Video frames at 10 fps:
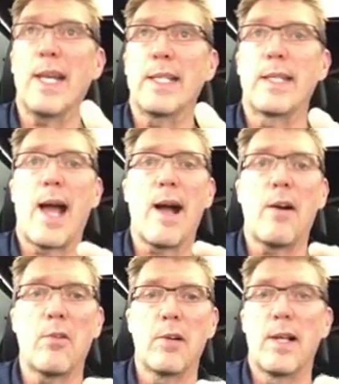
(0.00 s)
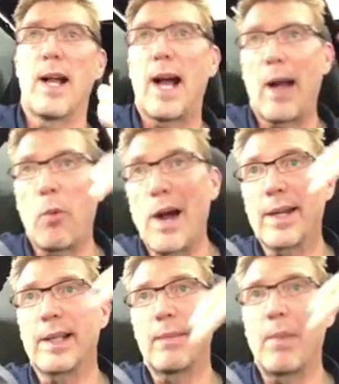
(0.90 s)
right now, I
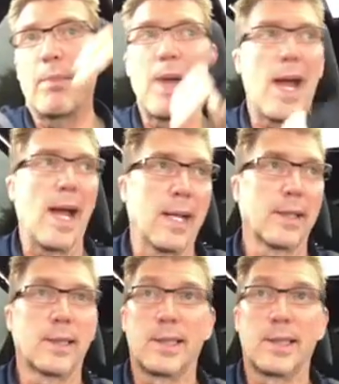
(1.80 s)
want it in my bag,